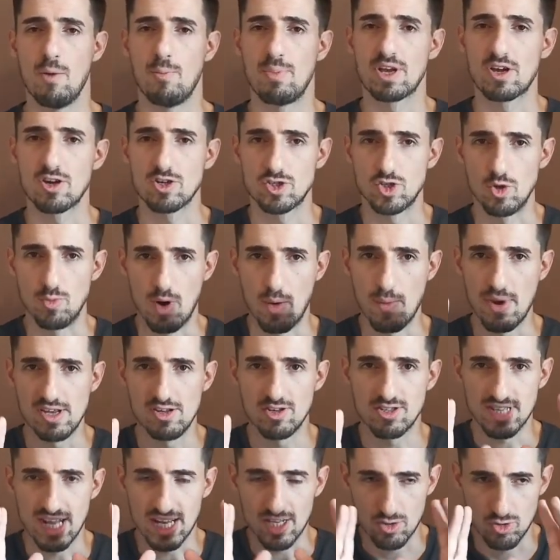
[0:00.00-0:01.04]
Because the moment
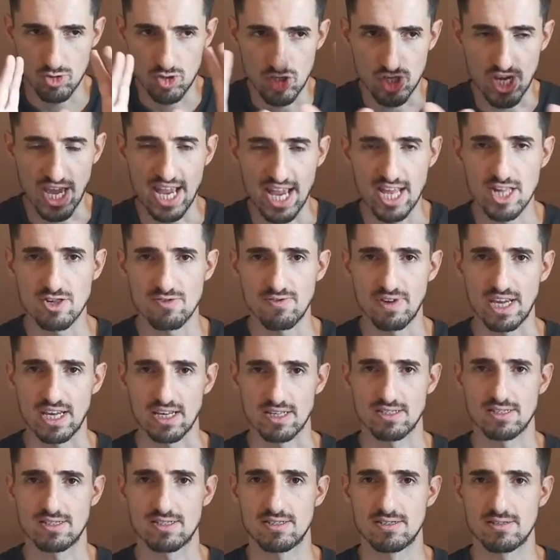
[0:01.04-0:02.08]
you start to change
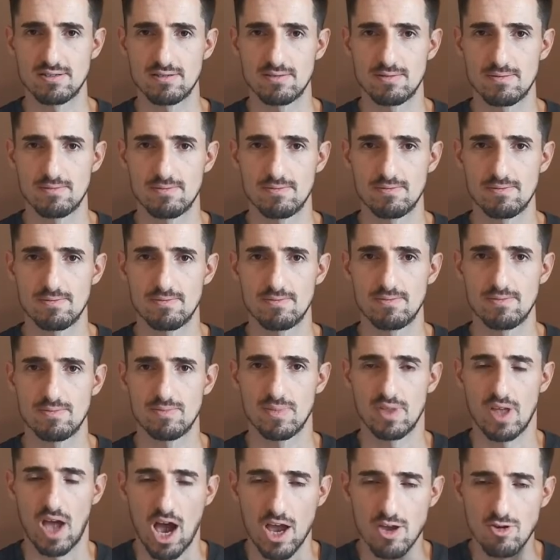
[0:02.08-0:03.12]
things,
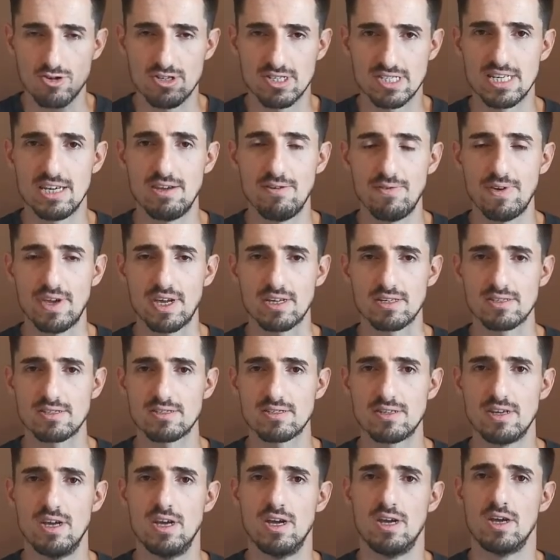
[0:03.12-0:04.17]
how you see
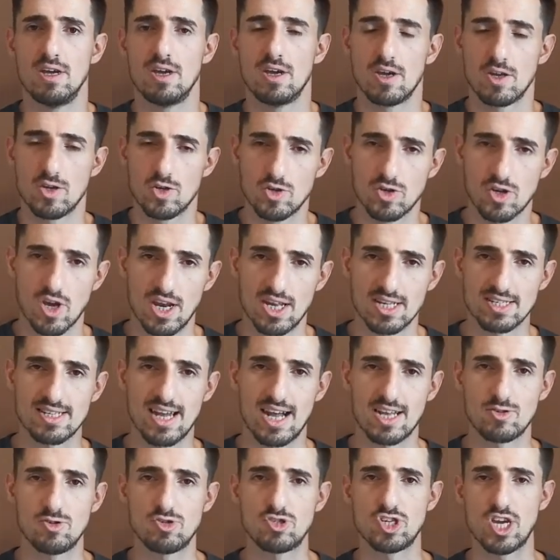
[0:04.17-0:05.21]
things, you're going to
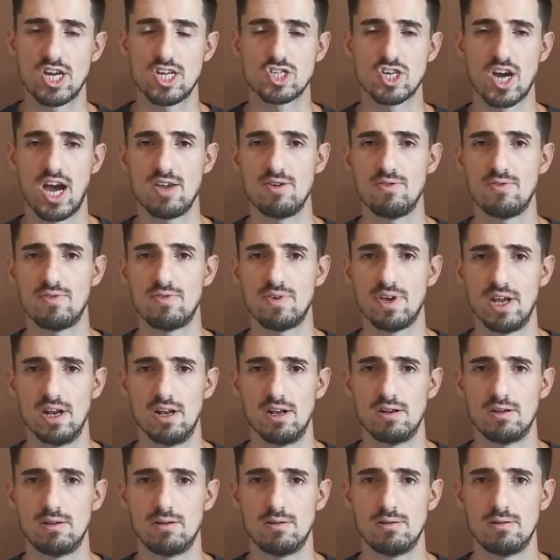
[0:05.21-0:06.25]
start to change how you
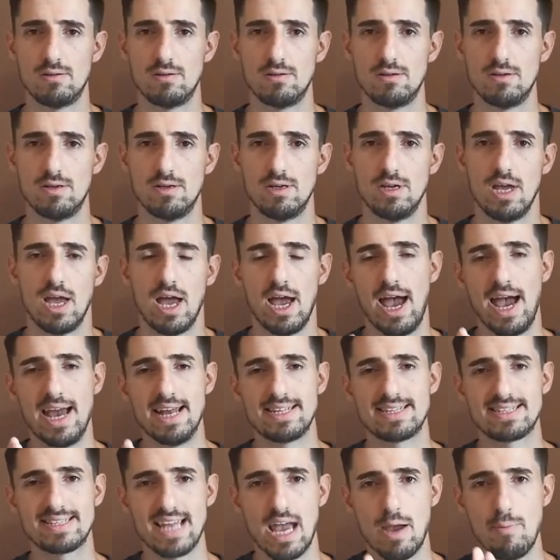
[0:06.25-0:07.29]
feel.
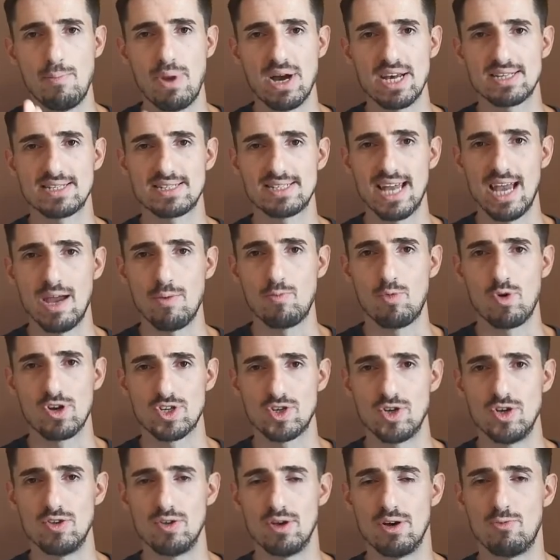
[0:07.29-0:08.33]
And step by step,
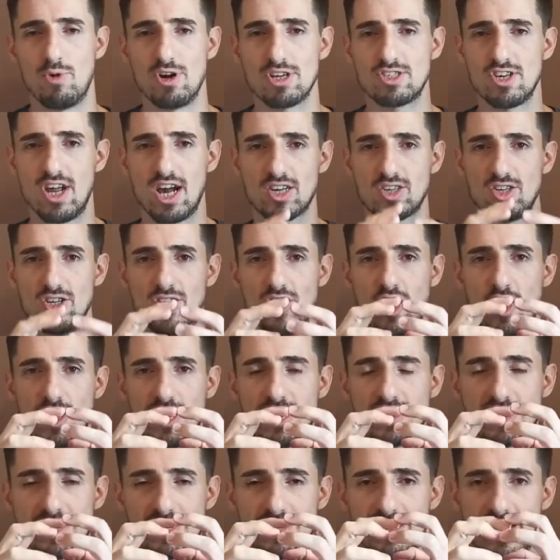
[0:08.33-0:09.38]
what you actually
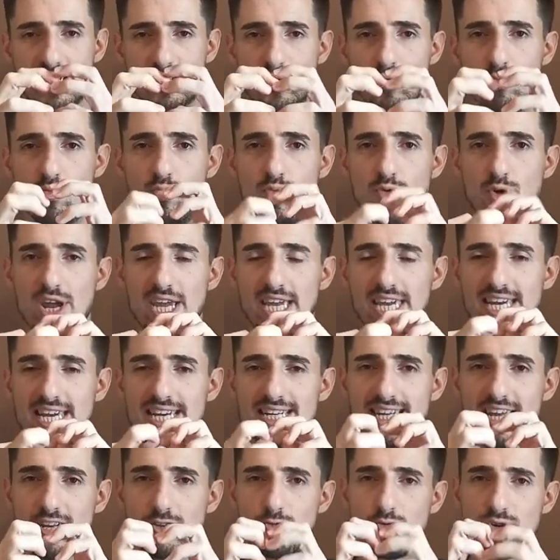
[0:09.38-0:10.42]
notice is that you're
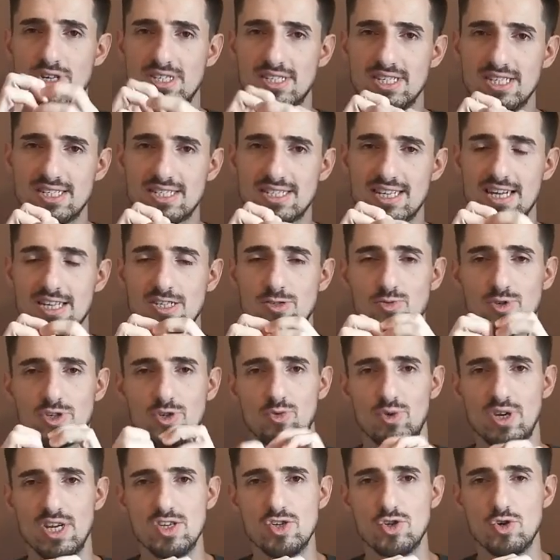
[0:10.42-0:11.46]
breaking that resistance
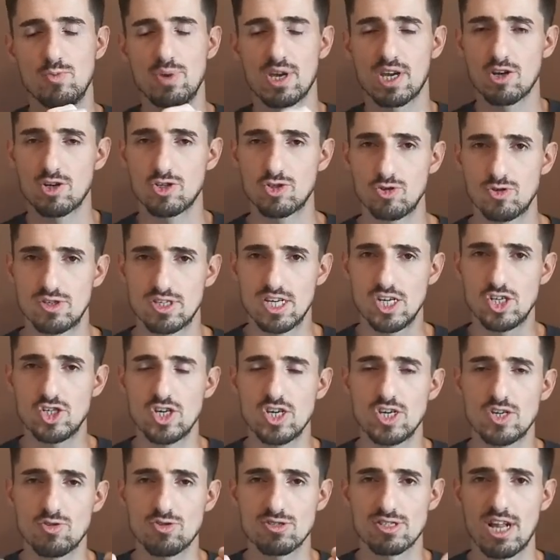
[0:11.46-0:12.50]
between you, because you're
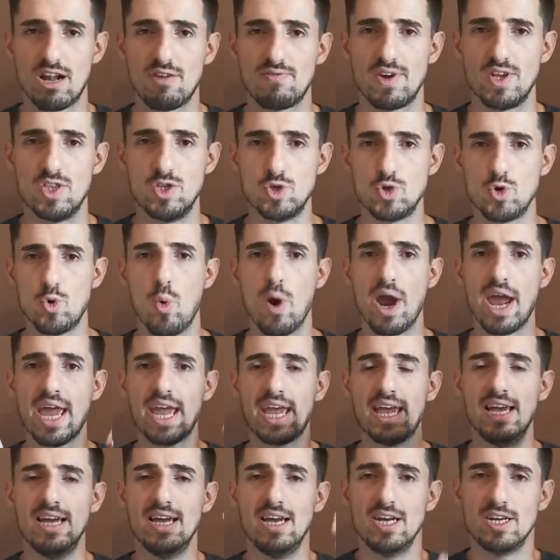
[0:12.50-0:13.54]
teaching yourself a new
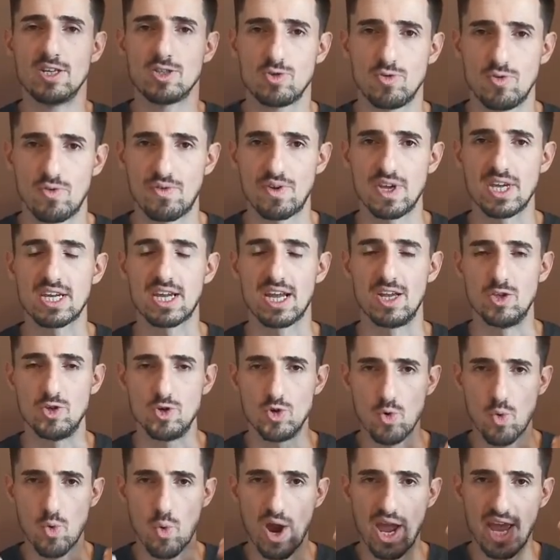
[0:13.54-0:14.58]
way to think, a
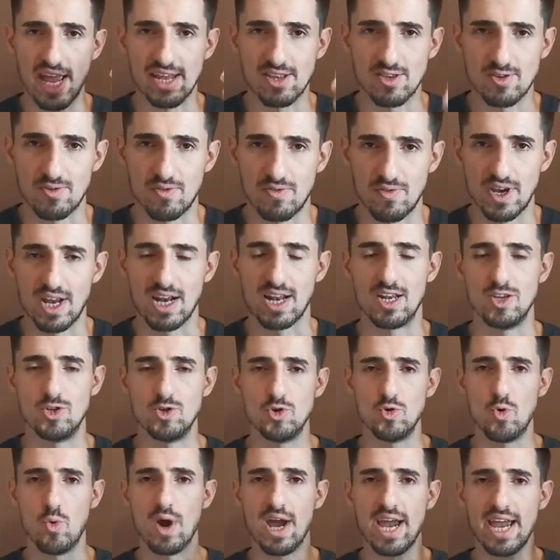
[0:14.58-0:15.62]
new way to feel, a
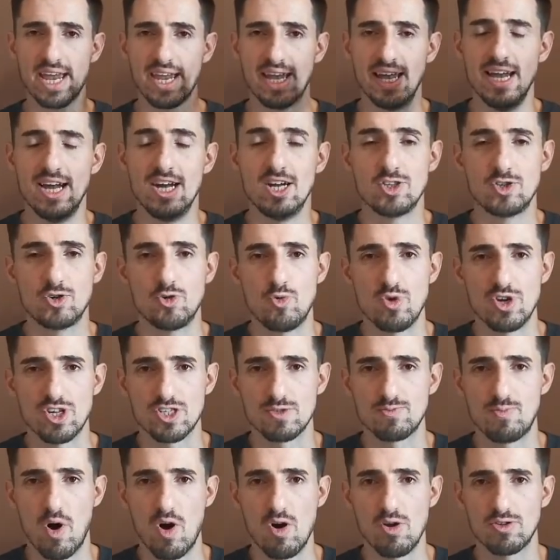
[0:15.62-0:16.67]
new way to
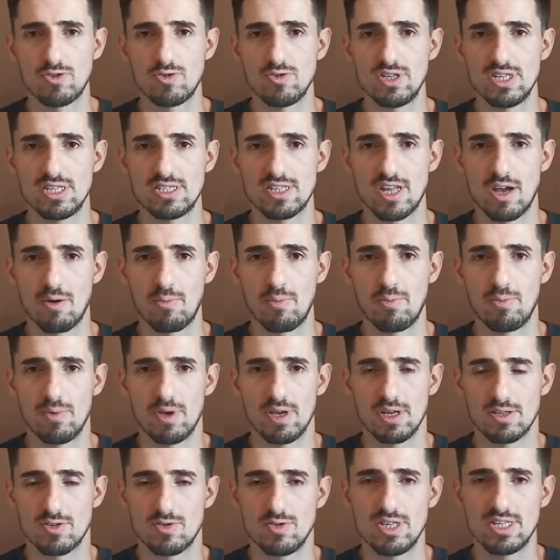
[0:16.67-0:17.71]
respond to this
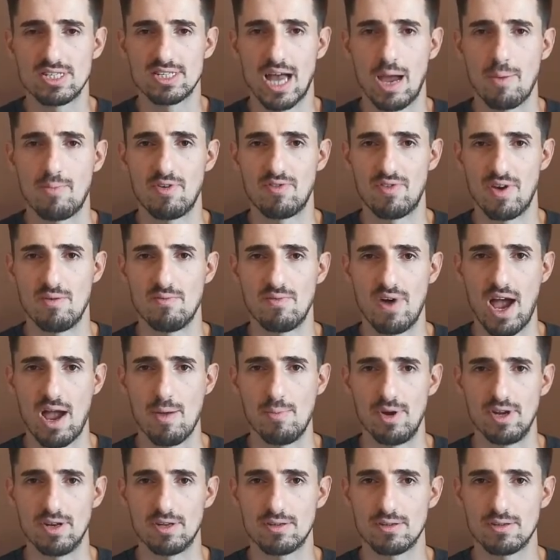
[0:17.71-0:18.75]
type of
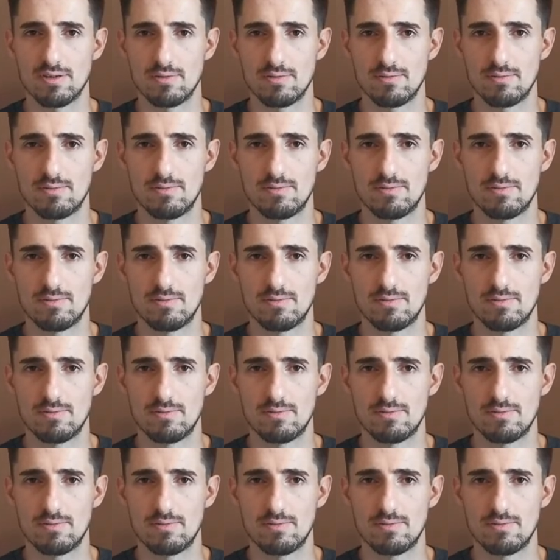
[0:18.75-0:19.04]
environment.